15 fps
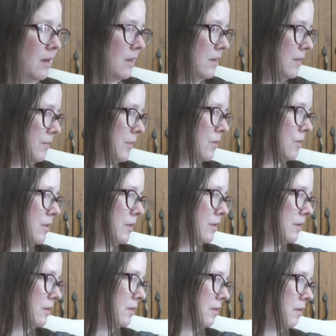I'm gonna
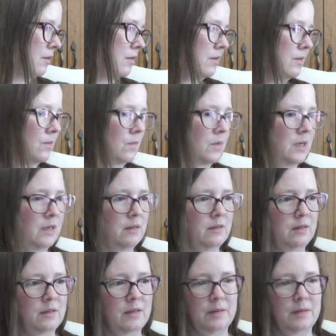start with